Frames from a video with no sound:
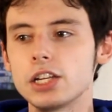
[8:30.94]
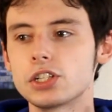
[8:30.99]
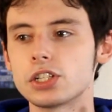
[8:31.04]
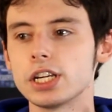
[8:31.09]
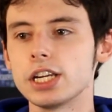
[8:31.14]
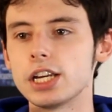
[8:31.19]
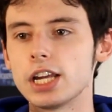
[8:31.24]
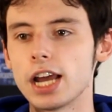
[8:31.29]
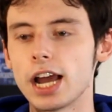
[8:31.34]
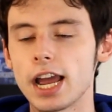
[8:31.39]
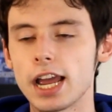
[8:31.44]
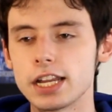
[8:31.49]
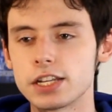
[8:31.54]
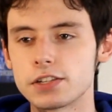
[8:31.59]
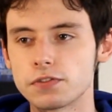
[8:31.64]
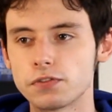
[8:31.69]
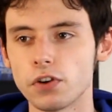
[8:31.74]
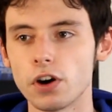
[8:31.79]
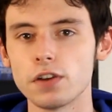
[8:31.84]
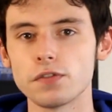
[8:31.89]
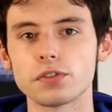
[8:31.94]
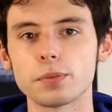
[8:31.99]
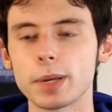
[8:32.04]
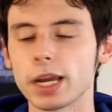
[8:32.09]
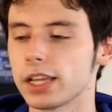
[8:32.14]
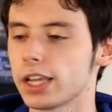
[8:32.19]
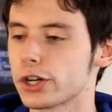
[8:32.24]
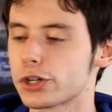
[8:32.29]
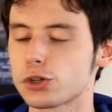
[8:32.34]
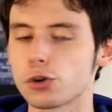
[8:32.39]
it's fun for
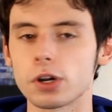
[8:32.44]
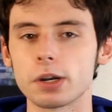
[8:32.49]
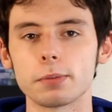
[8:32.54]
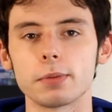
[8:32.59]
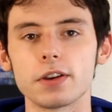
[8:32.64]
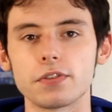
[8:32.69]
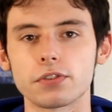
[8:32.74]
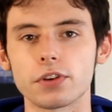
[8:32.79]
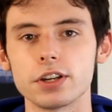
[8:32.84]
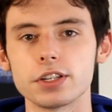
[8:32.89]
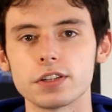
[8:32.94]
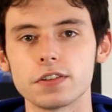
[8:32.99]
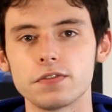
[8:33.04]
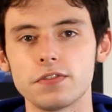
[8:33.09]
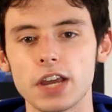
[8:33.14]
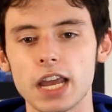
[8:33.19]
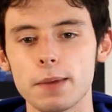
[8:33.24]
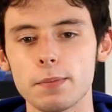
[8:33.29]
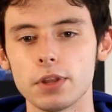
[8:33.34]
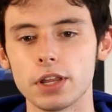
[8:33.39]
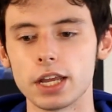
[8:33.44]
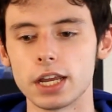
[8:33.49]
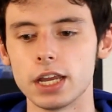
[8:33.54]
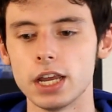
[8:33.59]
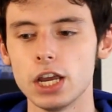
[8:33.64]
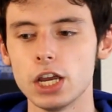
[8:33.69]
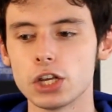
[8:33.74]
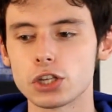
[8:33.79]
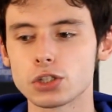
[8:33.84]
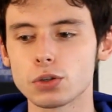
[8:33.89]
me. I like showing it to my friends and family.
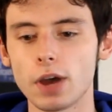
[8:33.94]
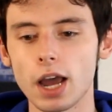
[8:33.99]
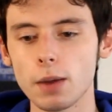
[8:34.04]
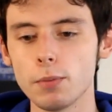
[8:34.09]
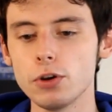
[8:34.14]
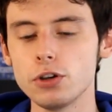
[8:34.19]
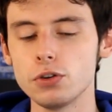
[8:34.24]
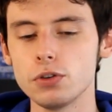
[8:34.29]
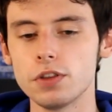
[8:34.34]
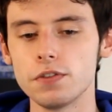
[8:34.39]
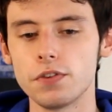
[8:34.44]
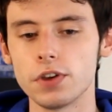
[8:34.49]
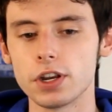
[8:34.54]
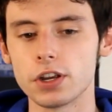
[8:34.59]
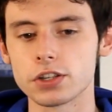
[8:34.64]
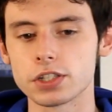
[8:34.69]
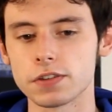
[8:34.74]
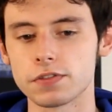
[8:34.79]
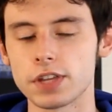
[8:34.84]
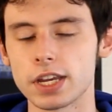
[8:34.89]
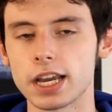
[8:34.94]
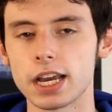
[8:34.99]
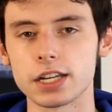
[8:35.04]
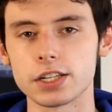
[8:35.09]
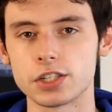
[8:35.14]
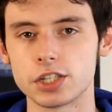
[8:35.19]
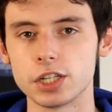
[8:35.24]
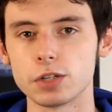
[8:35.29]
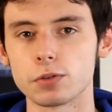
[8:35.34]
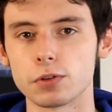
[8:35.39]
So I would do the videos if they
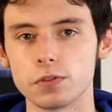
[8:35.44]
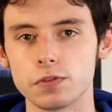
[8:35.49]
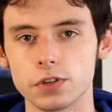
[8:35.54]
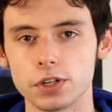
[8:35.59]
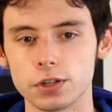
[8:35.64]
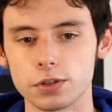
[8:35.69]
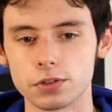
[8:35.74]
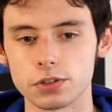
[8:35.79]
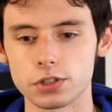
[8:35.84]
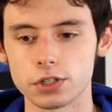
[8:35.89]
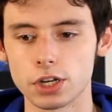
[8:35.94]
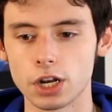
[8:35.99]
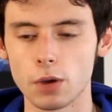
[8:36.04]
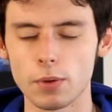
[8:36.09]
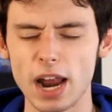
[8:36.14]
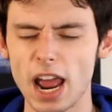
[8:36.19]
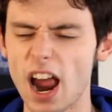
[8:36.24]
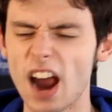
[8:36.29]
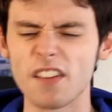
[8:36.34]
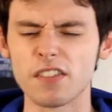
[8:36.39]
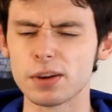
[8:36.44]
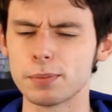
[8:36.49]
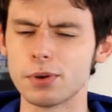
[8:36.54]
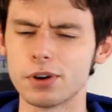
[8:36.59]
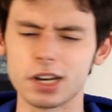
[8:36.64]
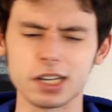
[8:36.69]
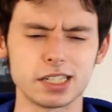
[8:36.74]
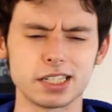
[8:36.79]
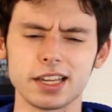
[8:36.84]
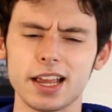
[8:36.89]
got 0 views, you know, and
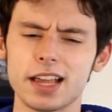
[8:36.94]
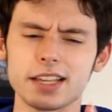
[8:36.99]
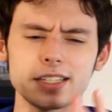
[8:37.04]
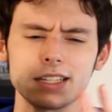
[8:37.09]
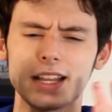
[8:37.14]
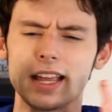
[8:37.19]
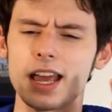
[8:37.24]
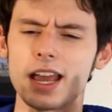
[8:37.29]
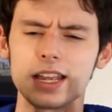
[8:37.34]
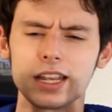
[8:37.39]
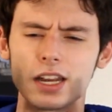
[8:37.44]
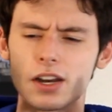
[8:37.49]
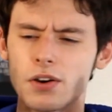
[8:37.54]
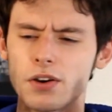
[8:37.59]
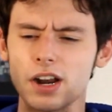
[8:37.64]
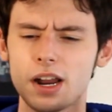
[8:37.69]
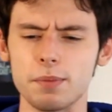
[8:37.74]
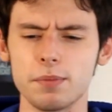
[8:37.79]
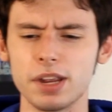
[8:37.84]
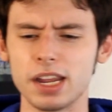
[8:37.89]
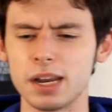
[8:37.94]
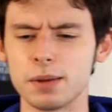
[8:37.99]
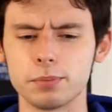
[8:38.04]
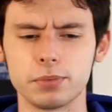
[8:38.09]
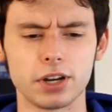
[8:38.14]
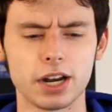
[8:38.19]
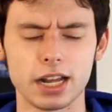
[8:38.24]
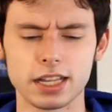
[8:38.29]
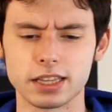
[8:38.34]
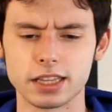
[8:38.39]
everybody says that, you know what I
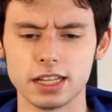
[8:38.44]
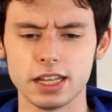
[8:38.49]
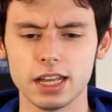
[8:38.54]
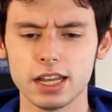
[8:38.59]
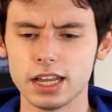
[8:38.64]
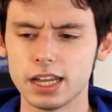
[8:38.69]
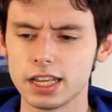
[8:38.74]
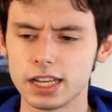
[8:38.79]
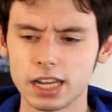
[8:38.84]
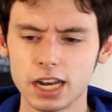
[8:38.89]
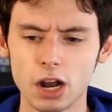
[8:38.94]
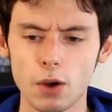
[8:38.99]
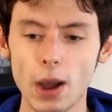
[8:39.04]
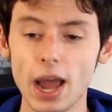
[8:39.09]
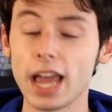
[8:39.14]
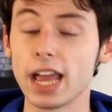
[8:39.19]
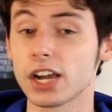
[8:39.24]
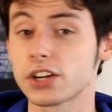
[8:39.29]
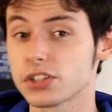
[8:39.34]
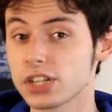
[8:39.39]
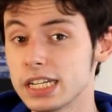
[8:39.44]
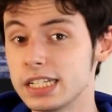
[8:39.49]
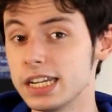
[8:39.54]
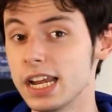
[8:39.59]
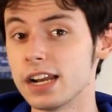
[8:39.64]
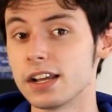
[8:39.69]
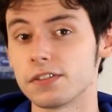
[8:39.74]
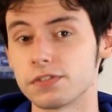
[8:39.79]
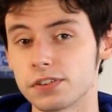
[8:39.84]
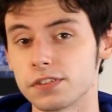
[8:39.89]
mean? But I actually
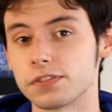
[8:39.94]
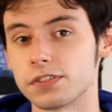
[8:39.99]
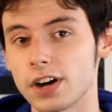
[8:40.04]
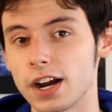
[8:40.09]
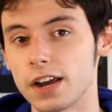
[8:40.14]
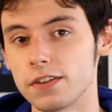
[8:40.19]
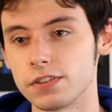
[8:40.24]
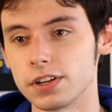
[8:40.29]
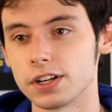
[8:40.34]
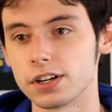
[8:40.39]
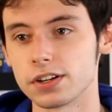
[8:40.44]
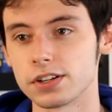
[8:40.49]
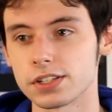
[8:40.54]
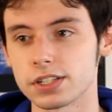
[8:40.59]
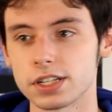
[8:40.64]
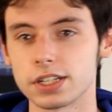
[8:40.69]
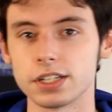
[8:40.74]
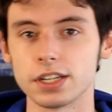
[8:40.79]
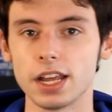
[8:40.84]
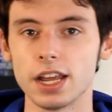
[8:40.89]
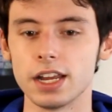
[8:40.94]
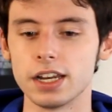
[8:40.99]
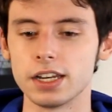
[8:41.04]
did it for 5 years,